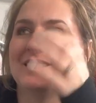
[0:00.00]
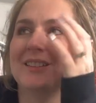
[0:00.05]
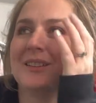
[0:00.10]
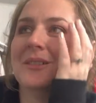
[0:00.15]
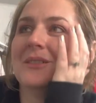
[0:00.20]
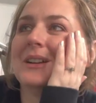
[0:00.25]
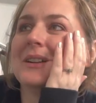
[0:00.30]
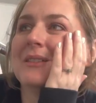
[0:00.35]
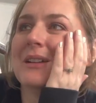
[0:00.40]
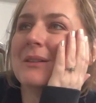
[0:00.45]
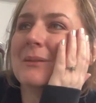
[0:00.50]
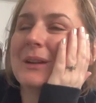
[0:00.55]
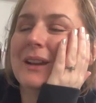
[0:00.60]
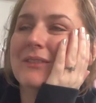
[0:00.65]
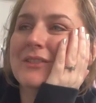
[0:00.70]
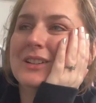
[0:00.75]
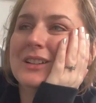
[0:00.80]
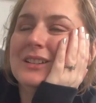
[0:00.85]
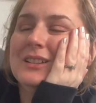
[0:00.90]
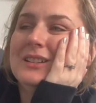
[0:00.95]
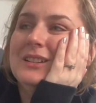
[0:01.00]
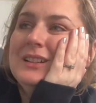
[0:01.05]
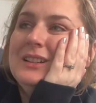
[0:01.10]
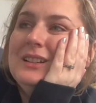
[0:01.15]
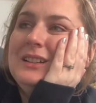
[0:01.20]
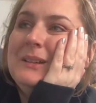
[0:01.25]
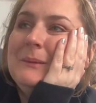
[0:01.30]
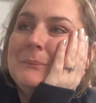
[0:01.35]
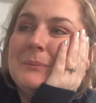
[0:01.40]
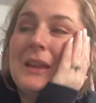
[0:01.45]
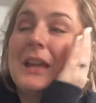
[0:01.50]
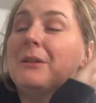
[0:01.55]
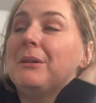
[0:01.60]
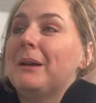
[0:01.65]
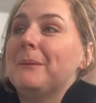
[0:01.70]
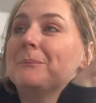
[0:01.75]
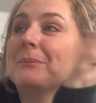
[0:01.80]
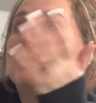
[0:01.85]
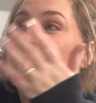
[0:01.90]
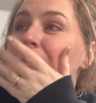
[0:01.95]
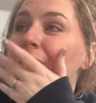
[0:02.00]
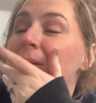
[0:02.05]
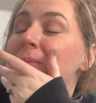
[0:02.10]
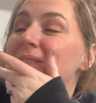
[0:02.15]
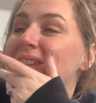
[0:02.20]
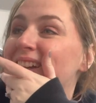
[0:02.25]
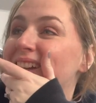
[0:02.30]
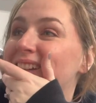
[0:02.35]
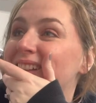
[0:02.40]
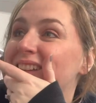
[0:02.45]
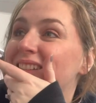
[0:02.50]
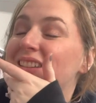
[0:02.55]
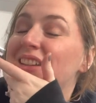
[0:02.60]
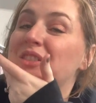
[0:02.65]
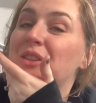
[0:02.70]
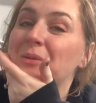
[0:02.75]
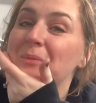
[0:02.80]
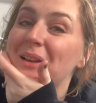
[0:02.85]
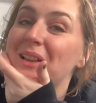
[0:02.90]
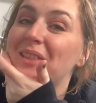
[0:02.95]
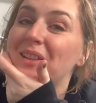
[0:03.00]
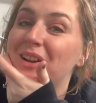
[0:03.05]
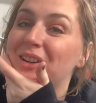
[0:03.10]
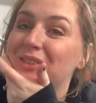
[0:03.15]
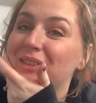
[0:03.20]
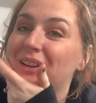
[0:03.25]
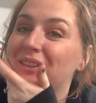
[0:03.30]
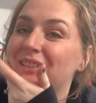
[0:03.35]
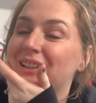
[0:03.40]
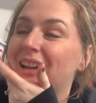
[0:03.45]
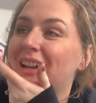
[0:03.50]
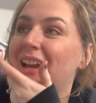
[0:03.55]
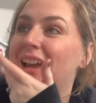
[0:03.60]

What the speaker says: So anyway, what I'm saying is, it's gonna be a long travel day.